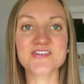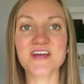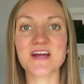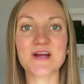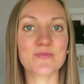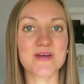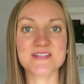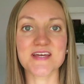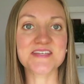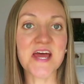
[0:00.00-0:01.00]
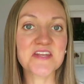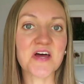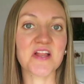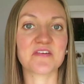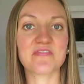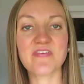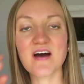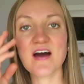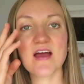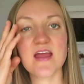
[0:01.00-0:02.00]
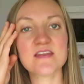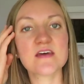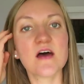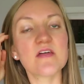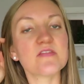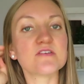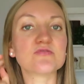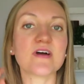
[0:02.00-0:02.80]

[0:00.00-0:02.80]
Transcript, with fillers: chair was a ten dollar find. The